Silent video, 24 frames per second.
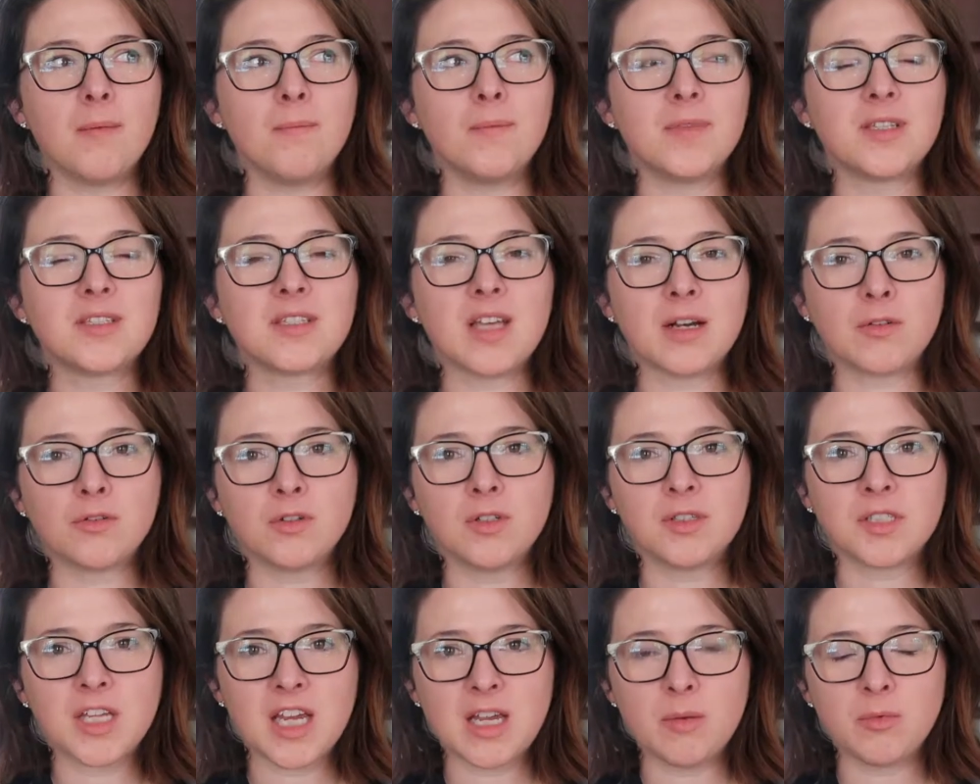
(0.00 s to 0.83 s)

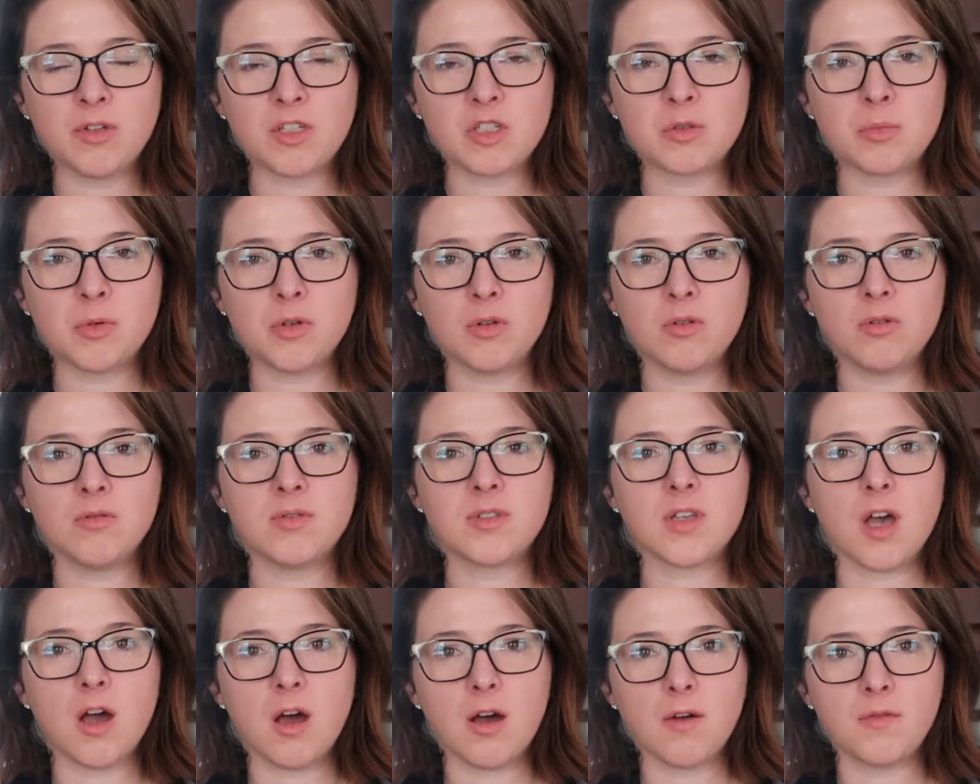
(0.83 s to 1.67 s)
several
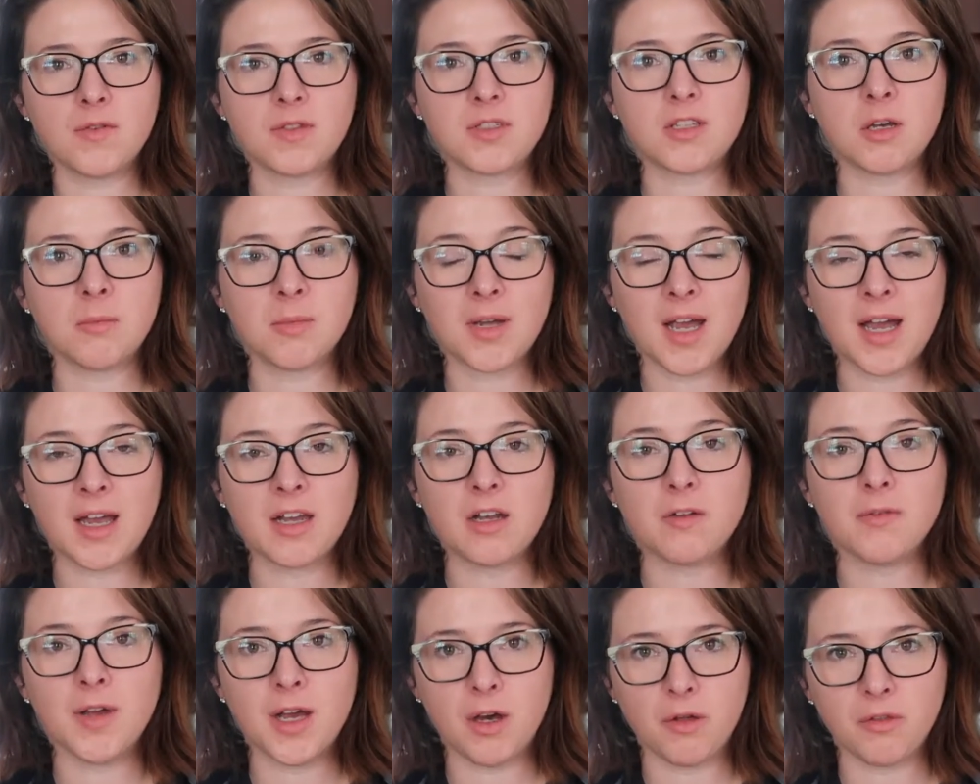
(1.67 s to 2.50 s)
tablespoons of some
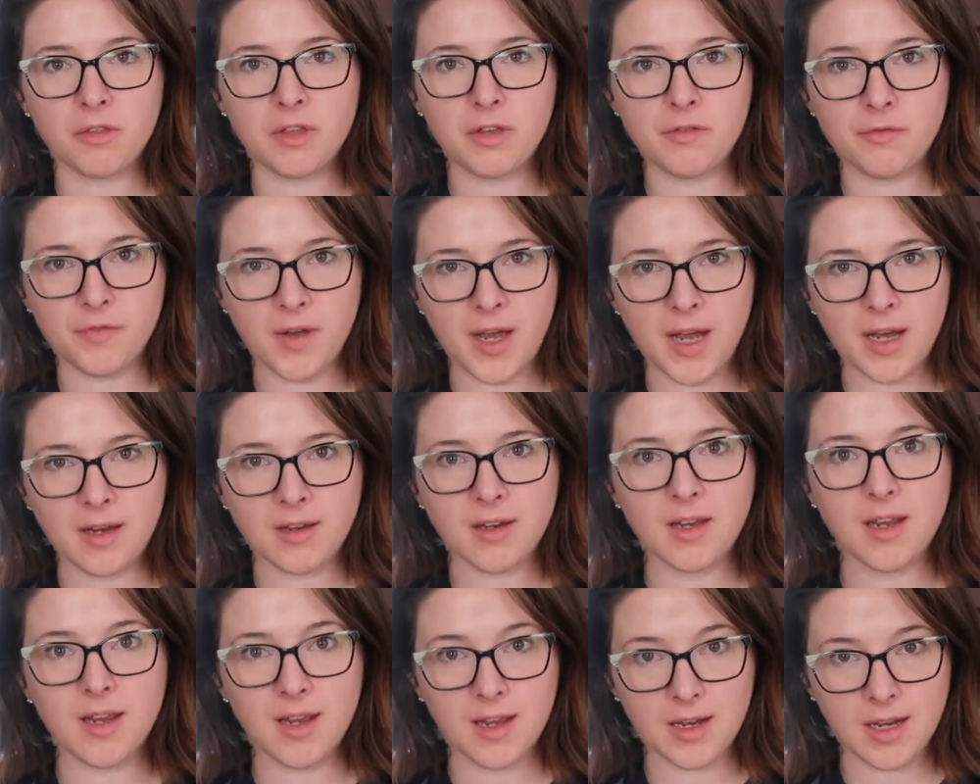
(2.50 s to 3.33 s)
kind of healthy fat
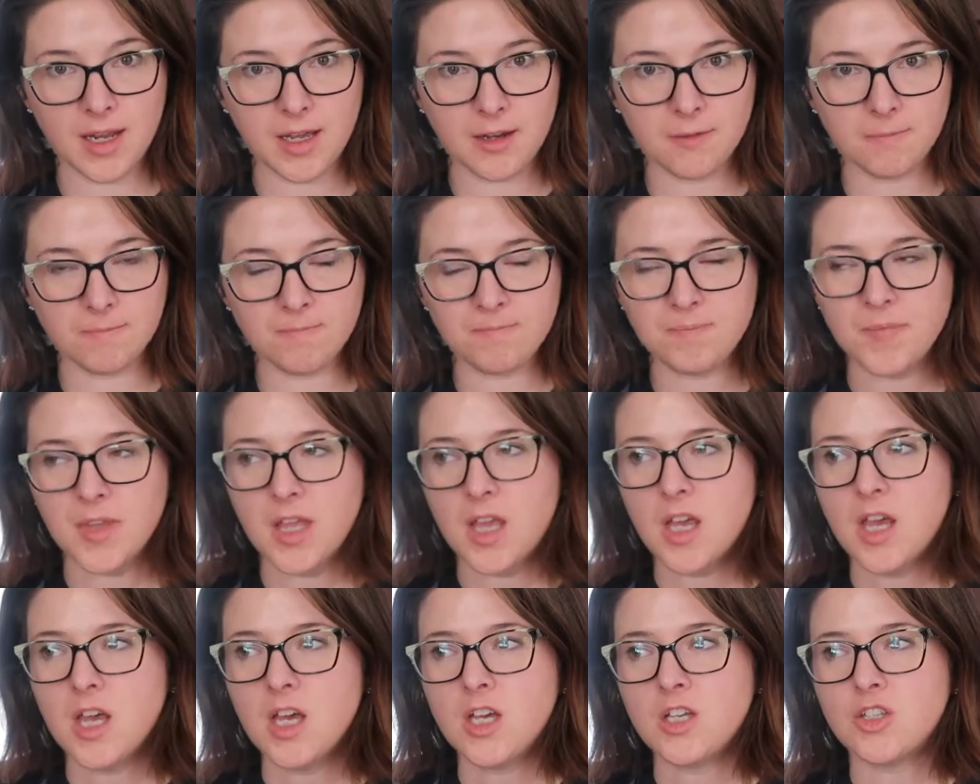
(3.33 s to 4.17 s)
in it.
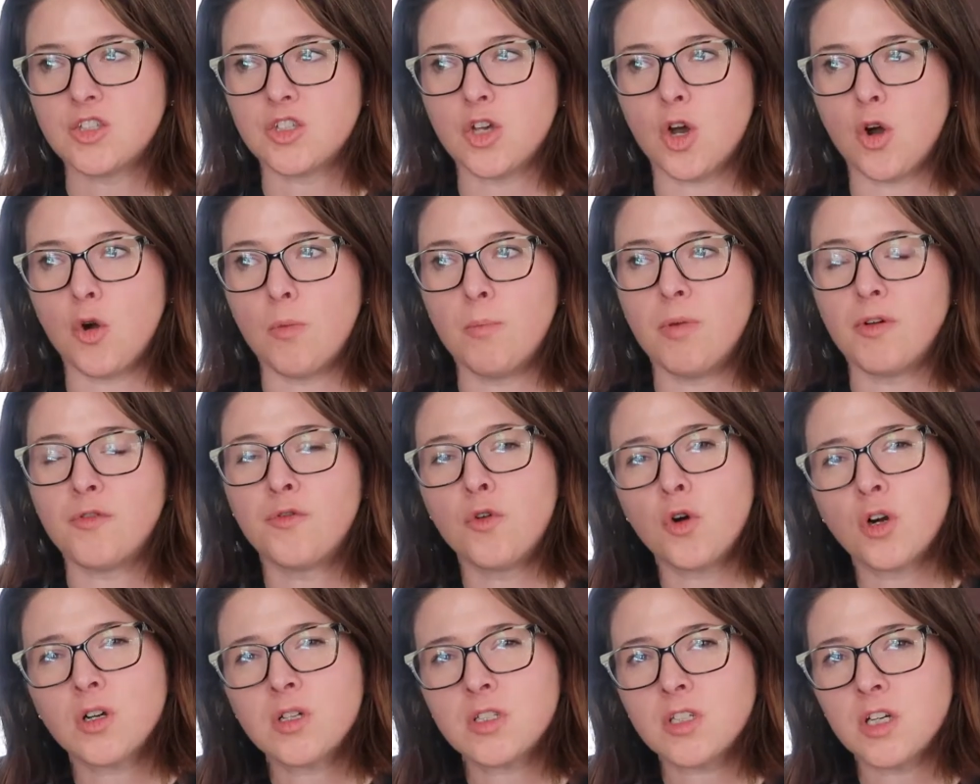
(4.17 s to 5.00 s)
So
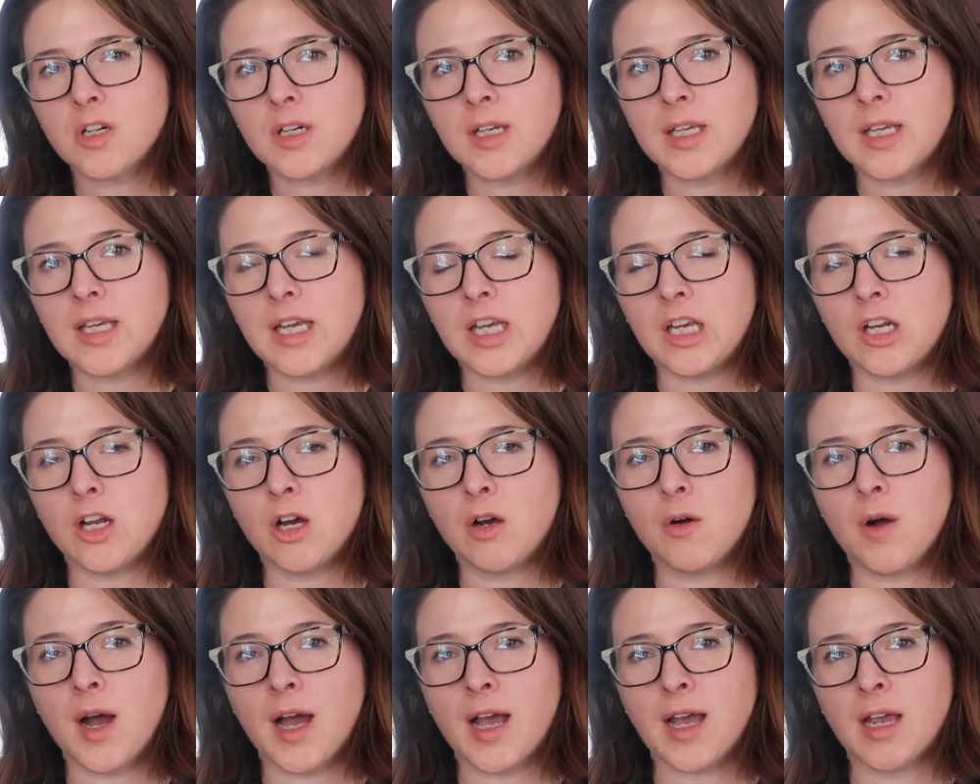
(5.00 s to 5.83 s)
before starting
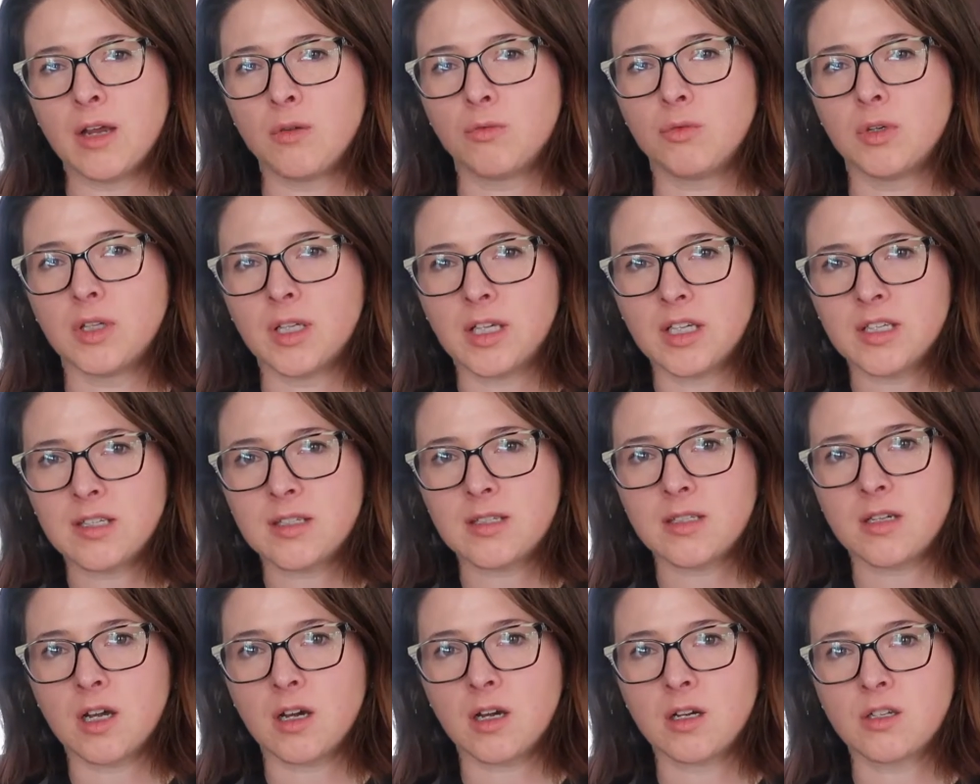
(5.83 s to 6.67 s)
keto, I really
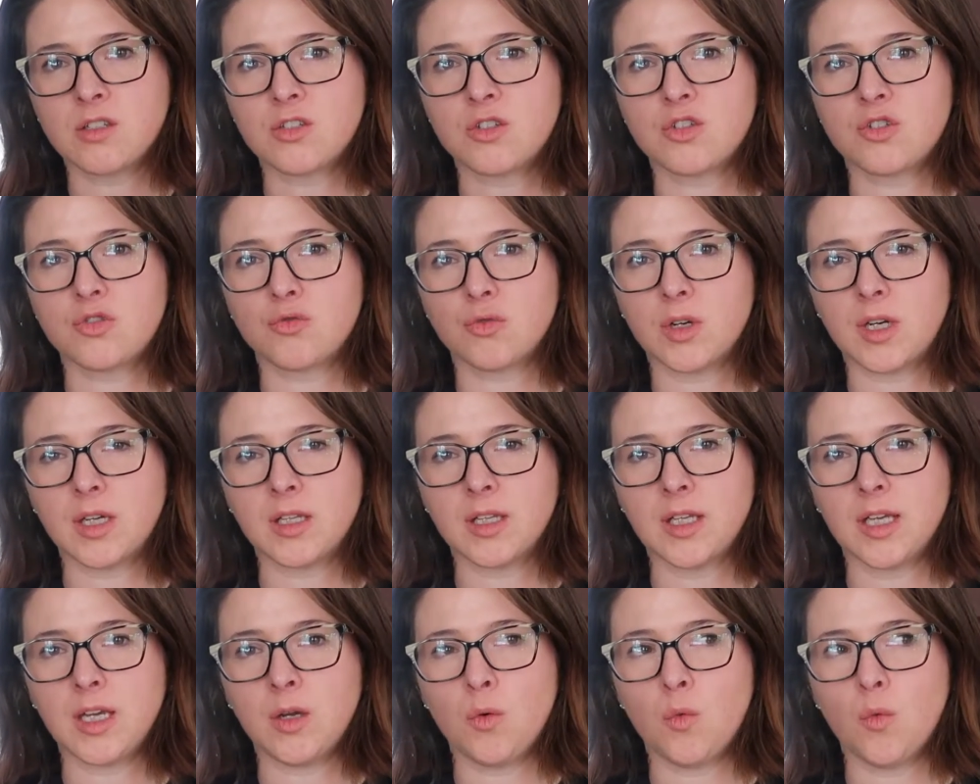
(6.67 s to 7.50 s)
stuck
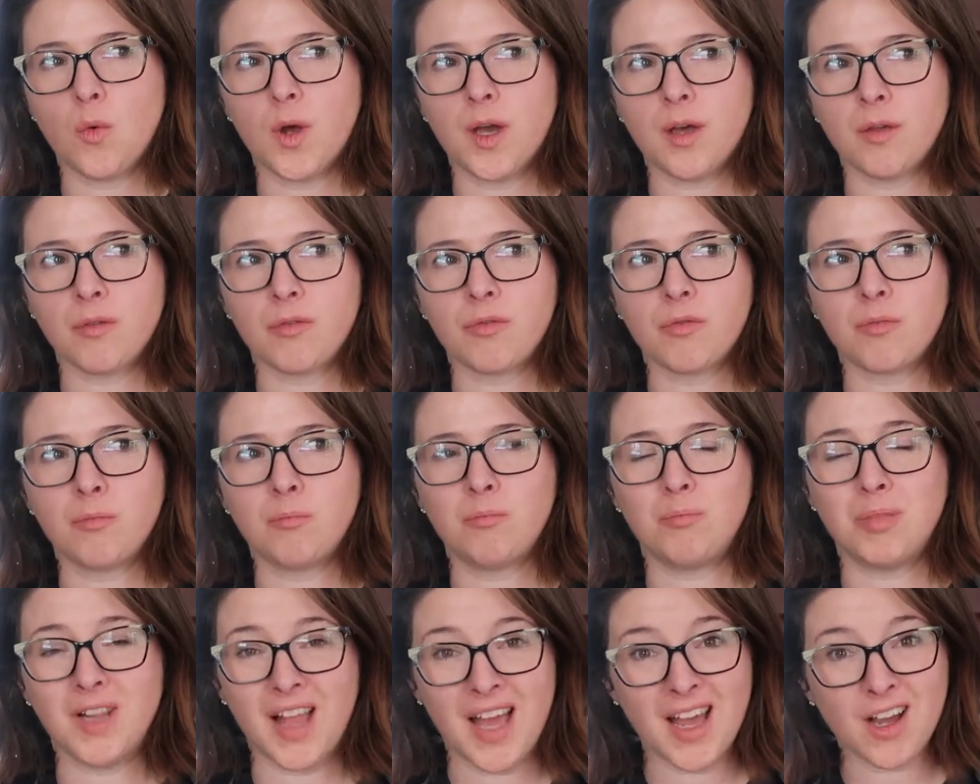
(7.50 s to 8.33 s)
strictly with
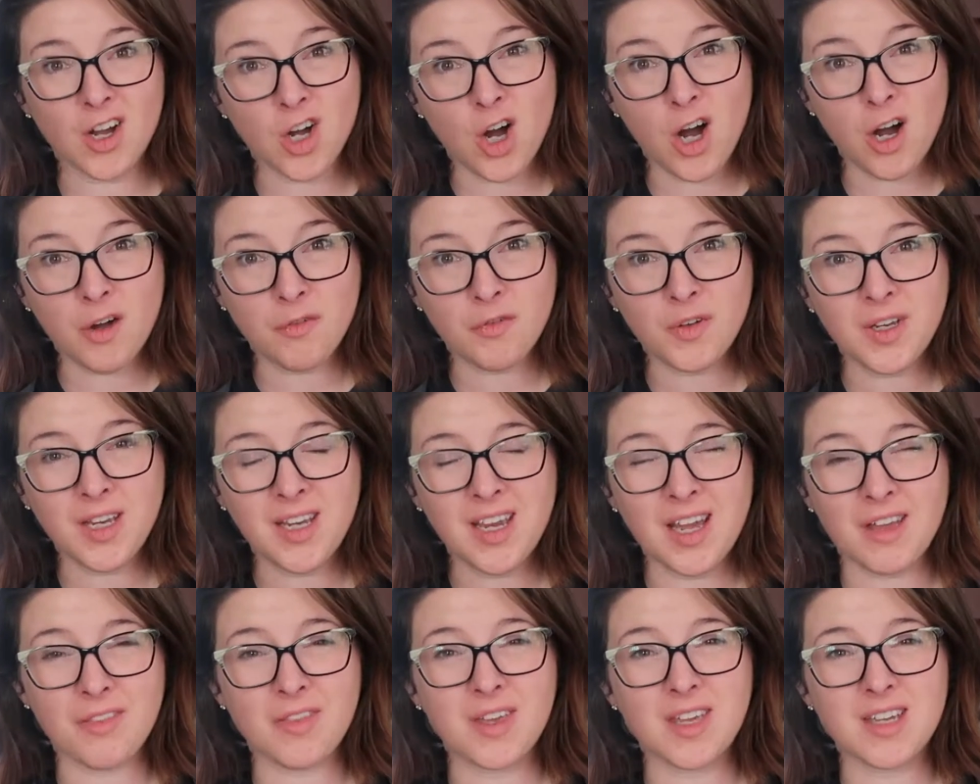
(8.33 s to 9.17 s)
black
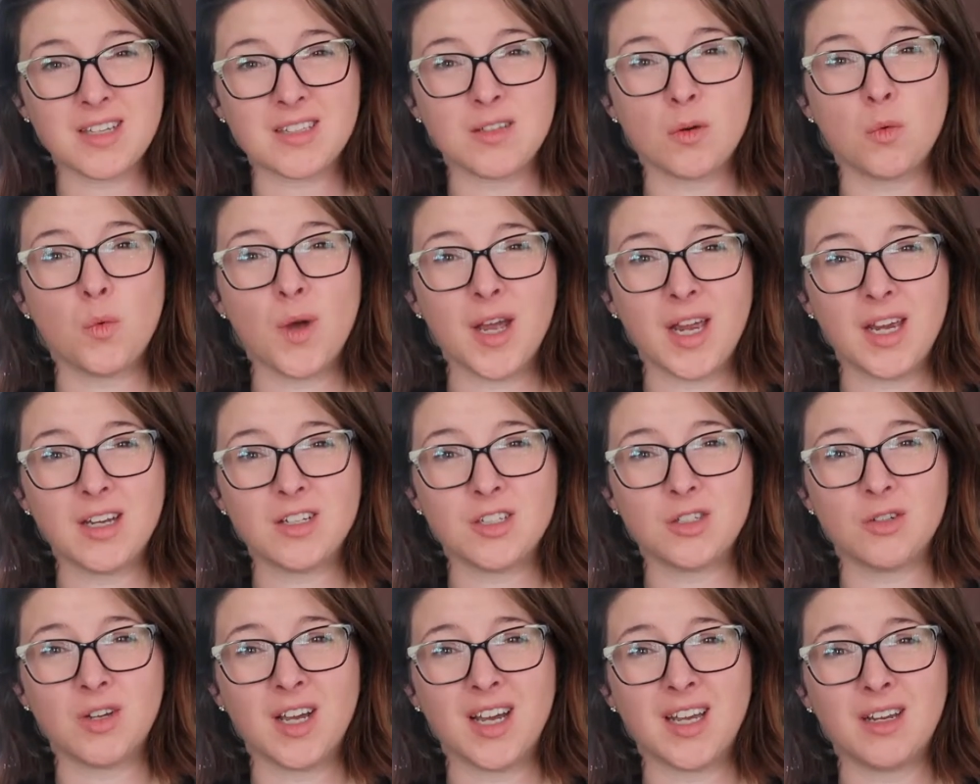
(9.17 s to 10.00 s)
coffee, I think is a way
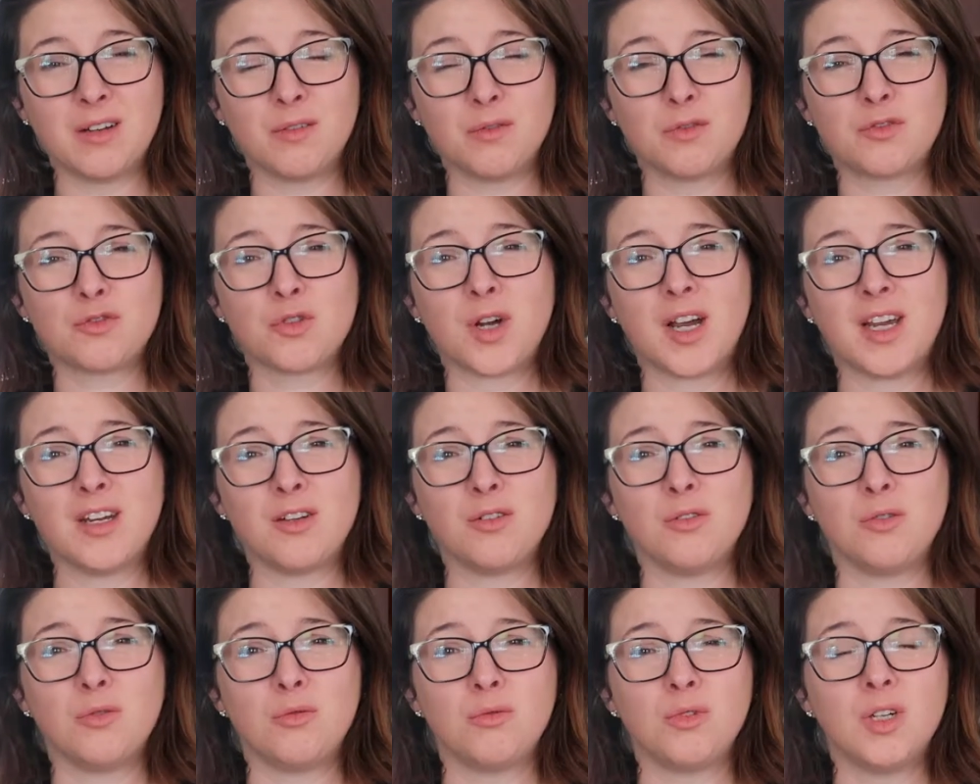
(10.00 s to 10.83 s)
to kind of try
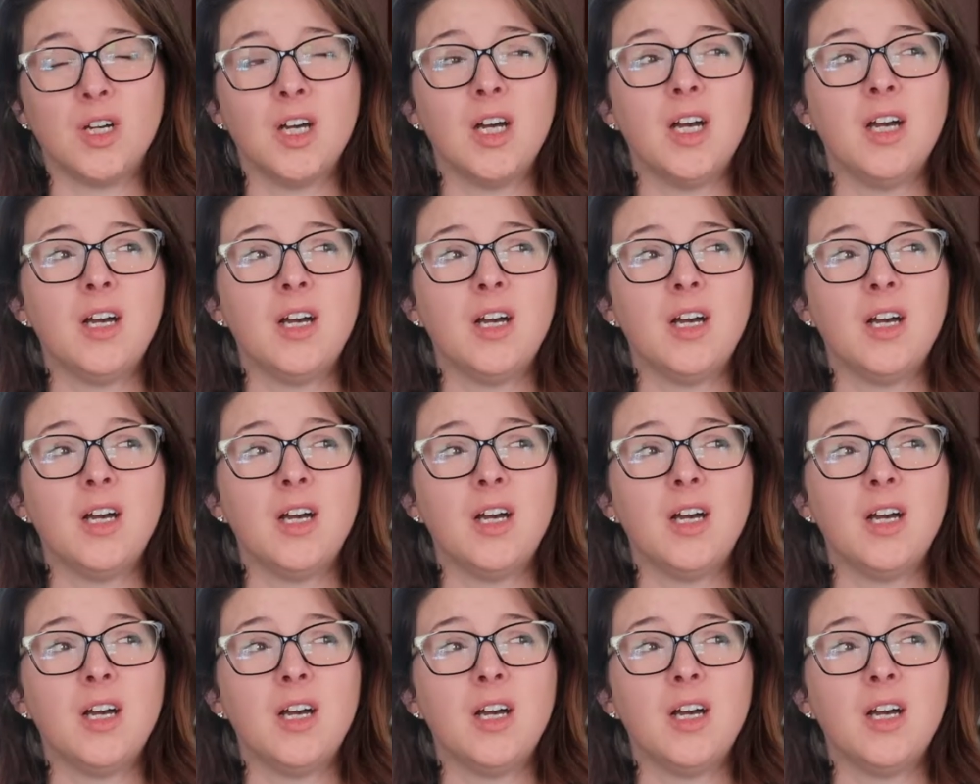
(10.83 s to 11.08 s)
to